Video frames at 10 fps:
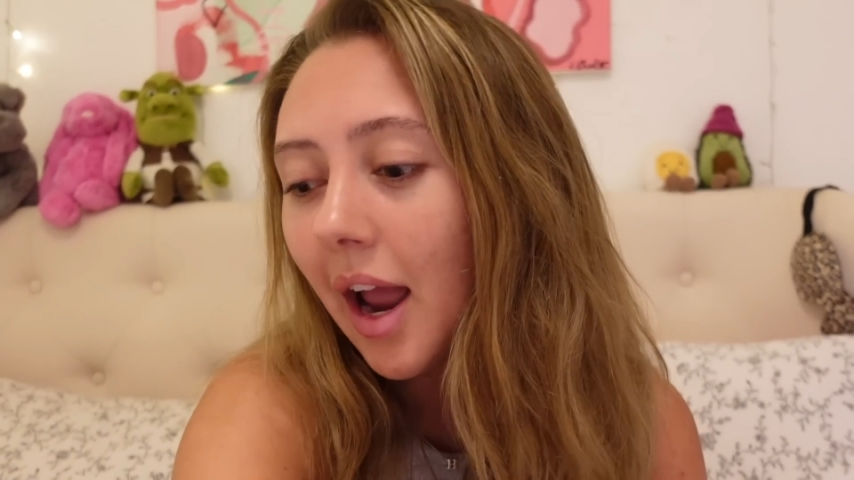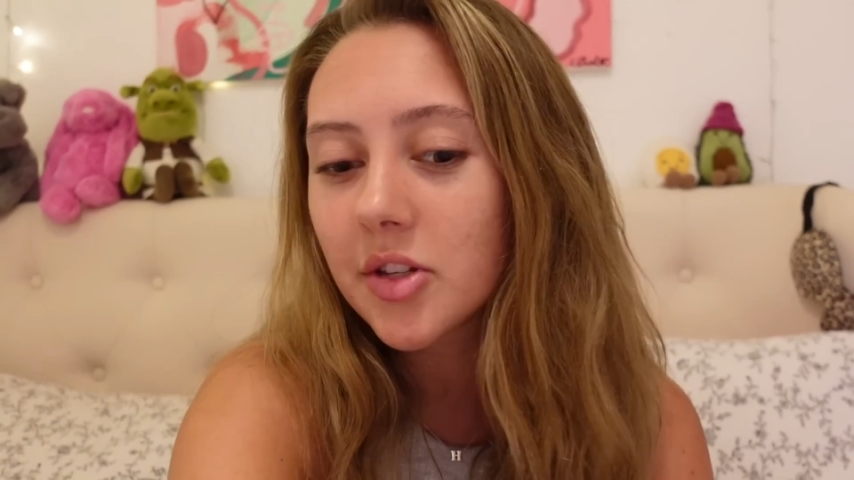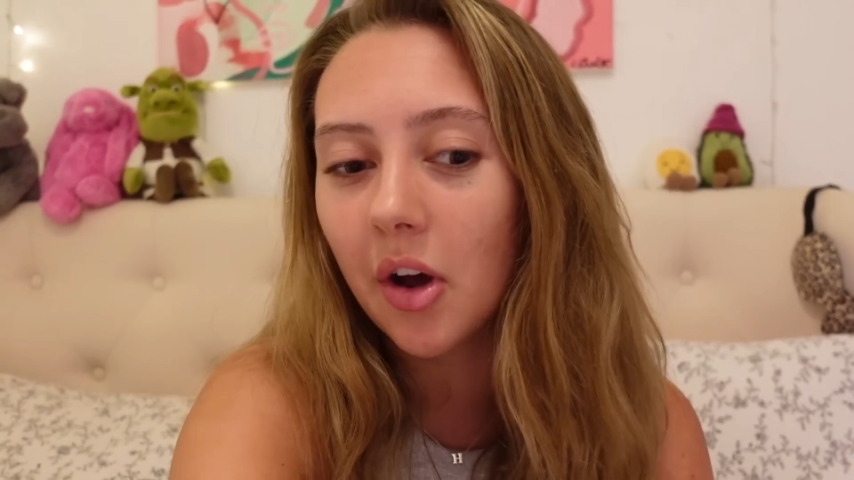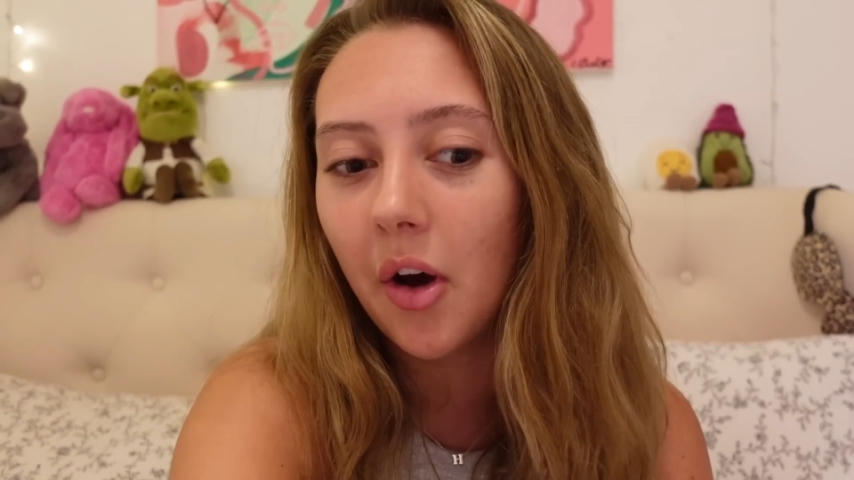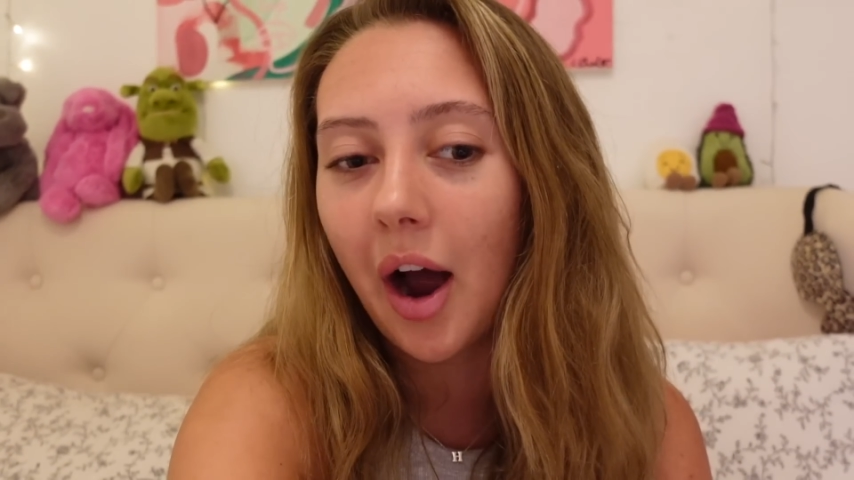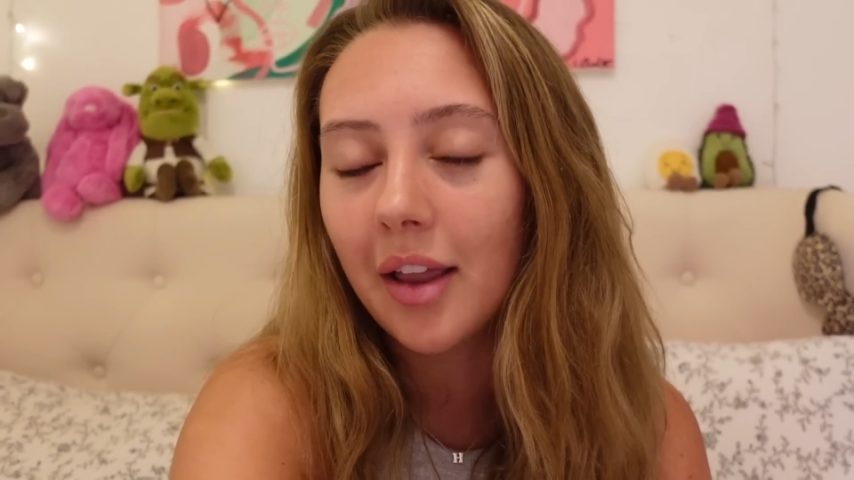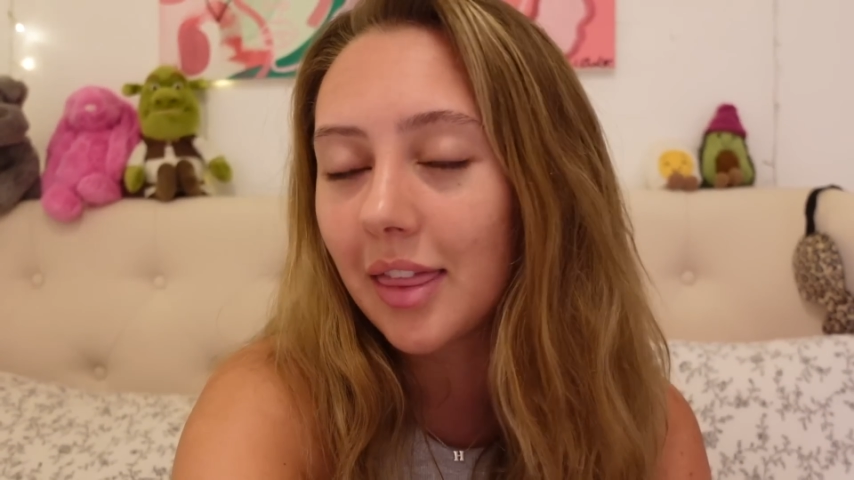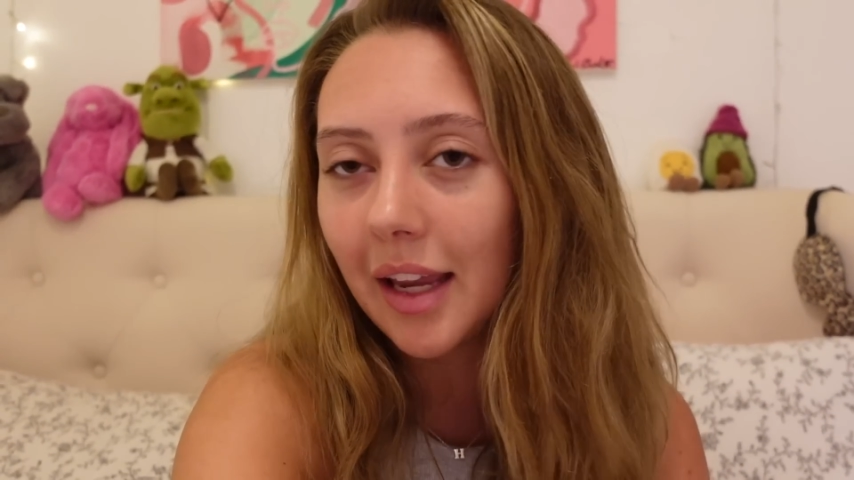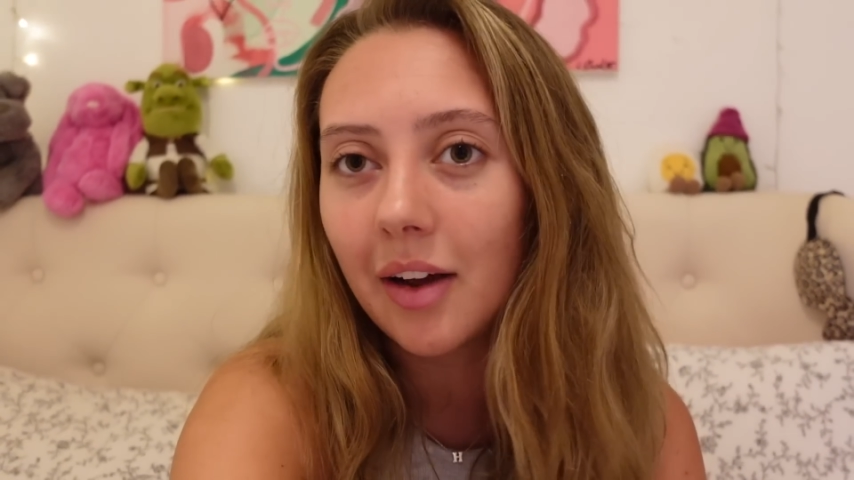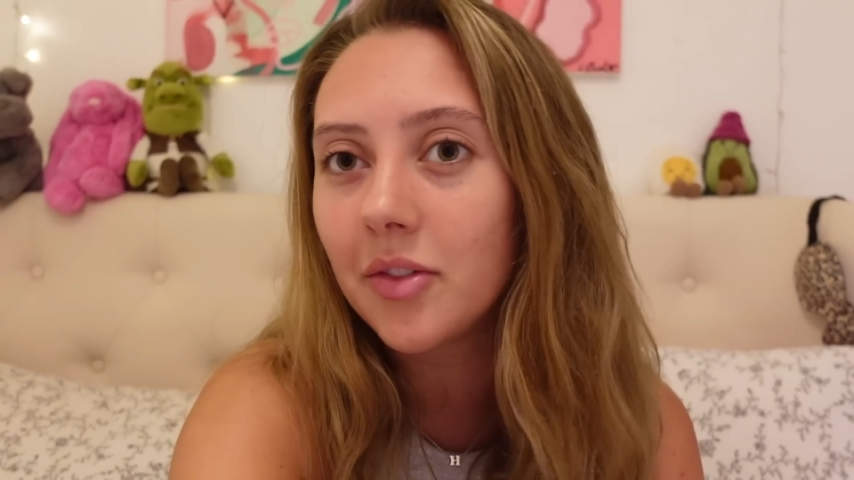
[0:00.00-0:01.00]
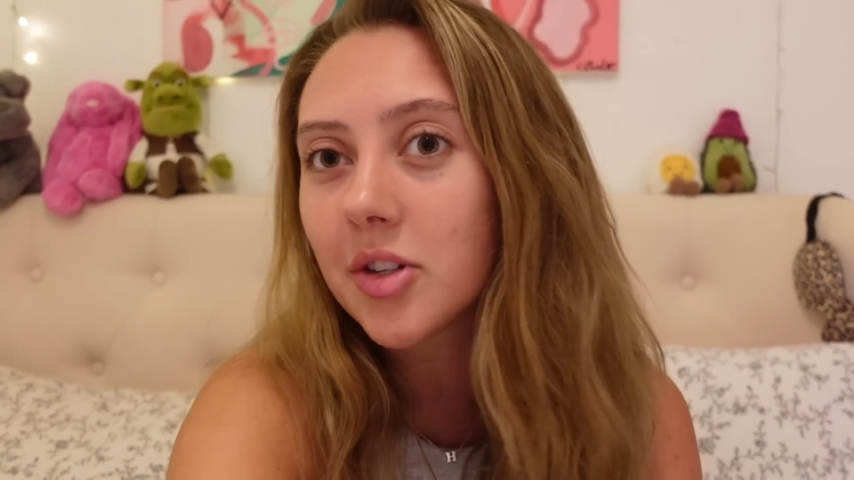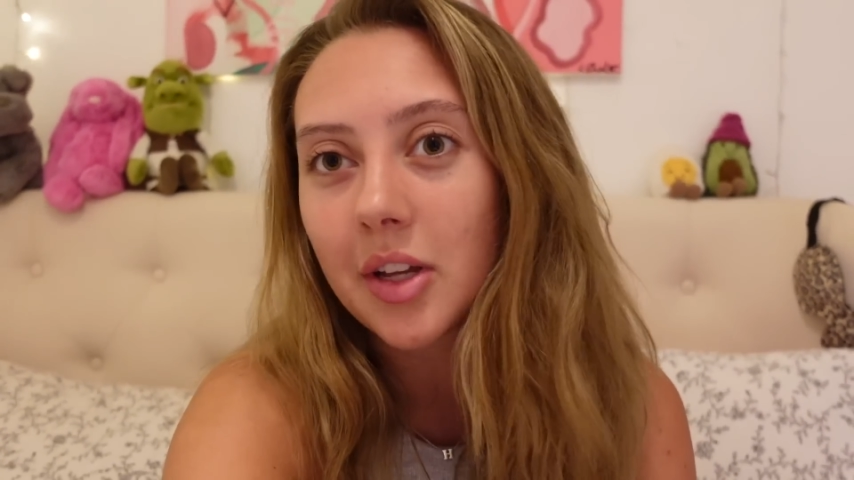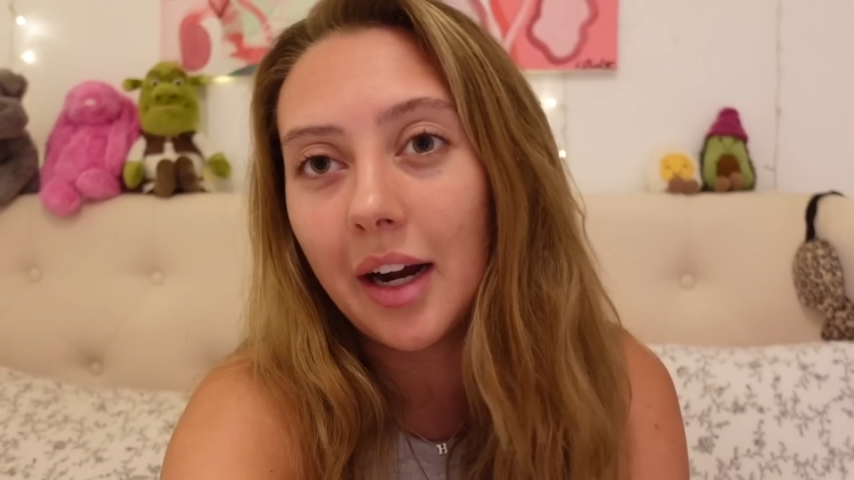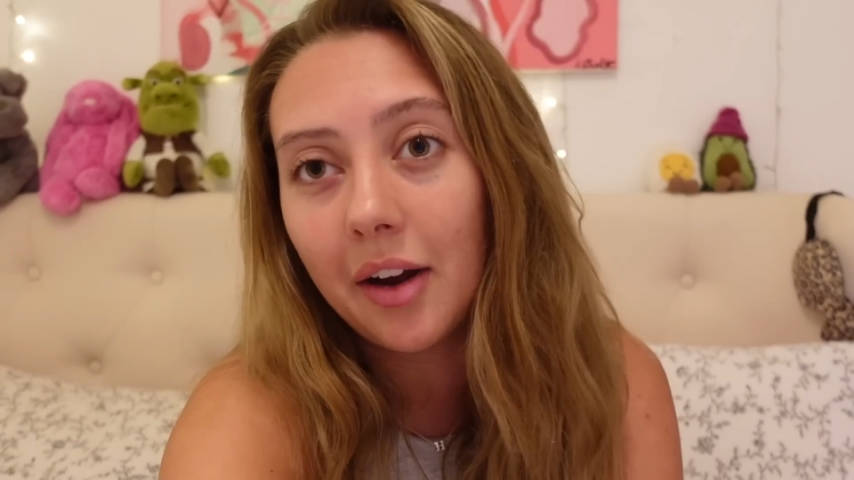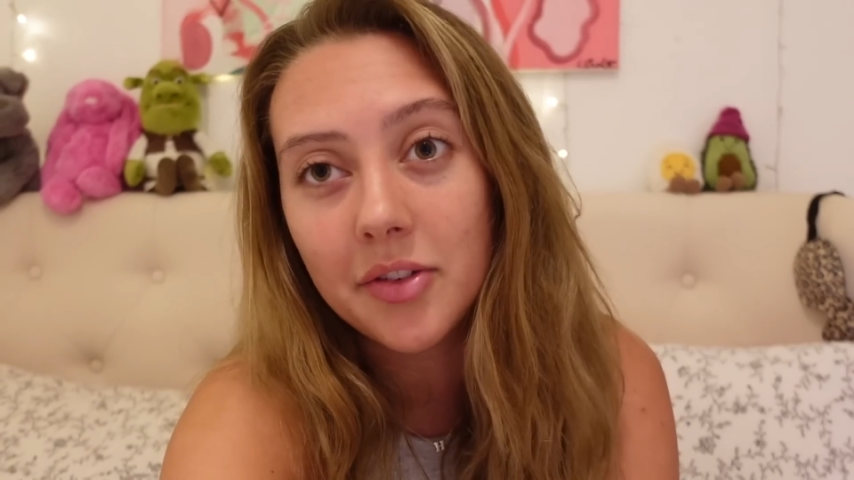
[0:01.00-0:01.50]
So I think I'm just
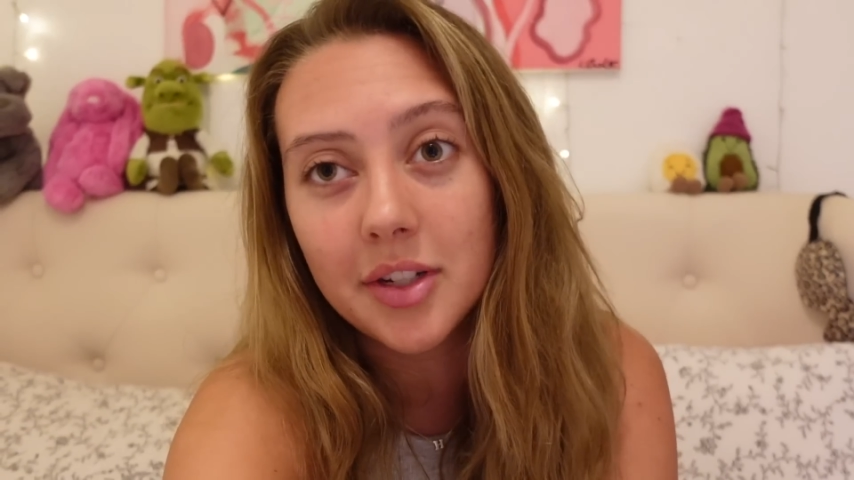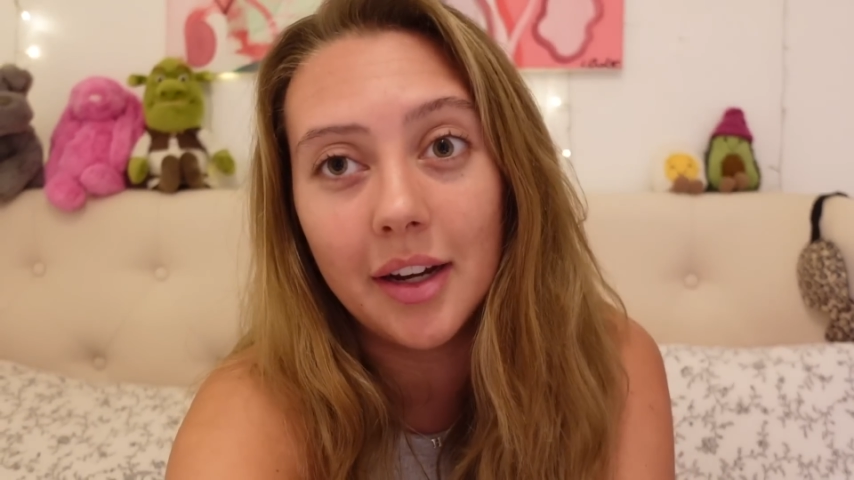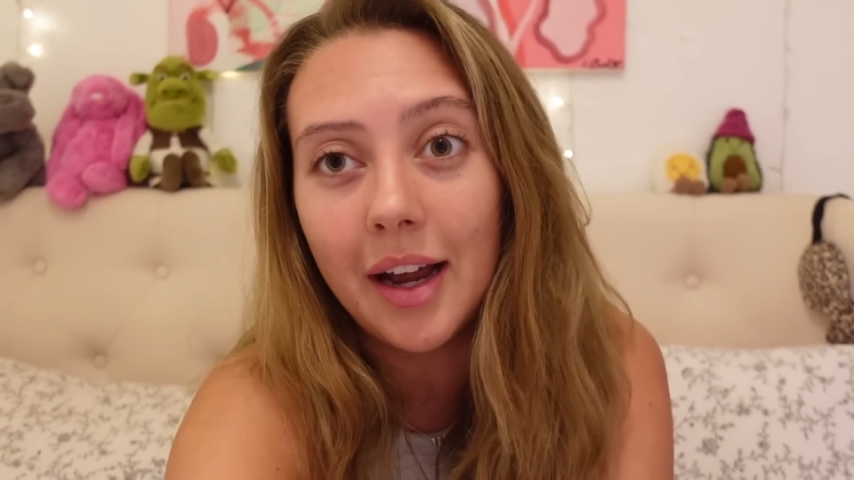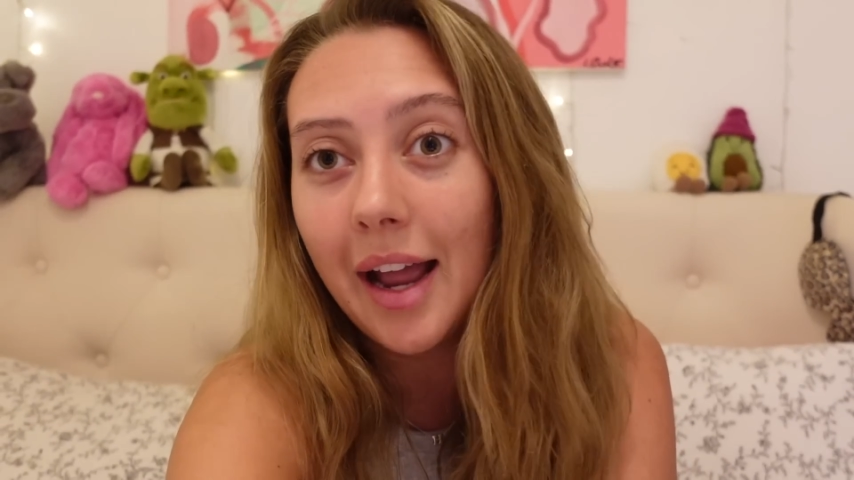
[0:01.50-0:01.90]
gonna have to